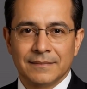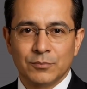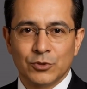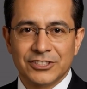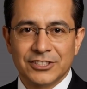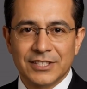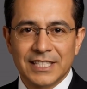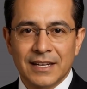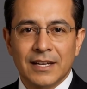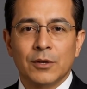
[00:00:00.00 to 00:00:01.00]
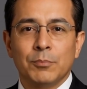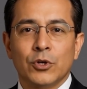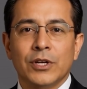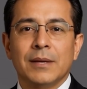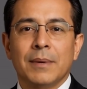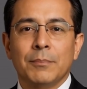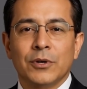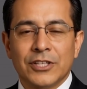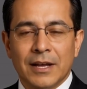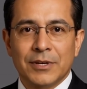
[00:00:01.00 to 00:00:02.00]
Recently, community
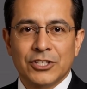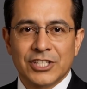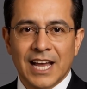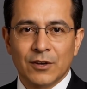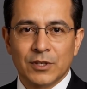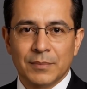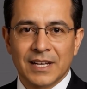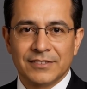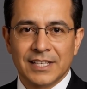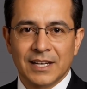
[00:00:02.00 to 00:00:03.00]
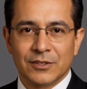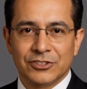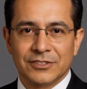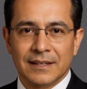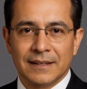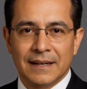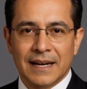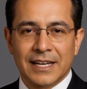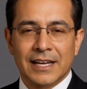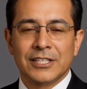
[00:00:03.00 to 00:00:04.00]
members have been shadowing my videos,
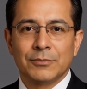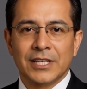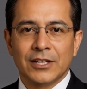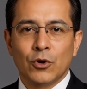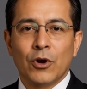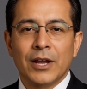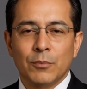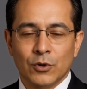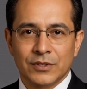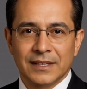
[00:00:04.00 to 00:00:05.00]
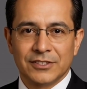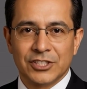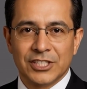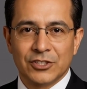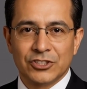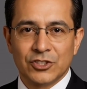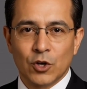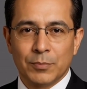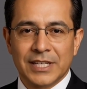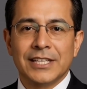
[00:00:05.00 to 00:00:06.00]
and it has been incredible to hear
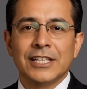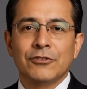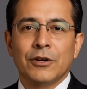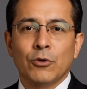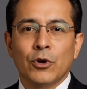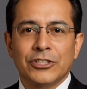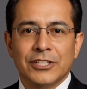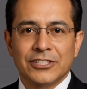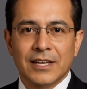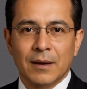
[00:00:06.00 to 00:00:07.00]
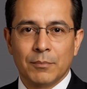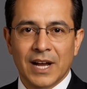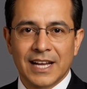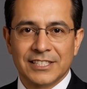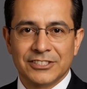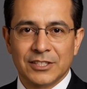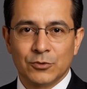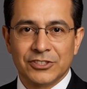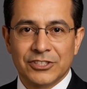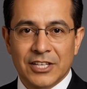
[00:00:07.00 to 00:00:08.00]
so many different voices practicing
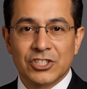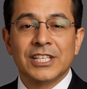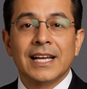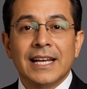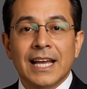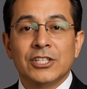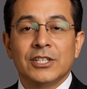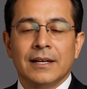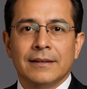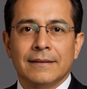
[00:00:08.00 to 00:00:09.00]
with such dedication.